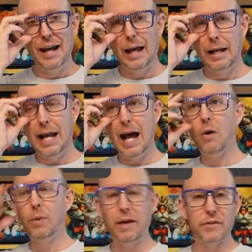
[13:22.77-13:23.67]
And
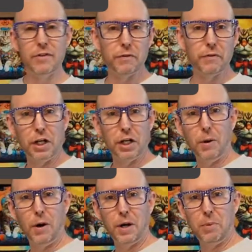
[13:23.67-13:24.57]
now we have a Sewing for Charity
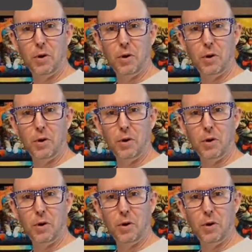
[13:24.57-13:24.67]
party in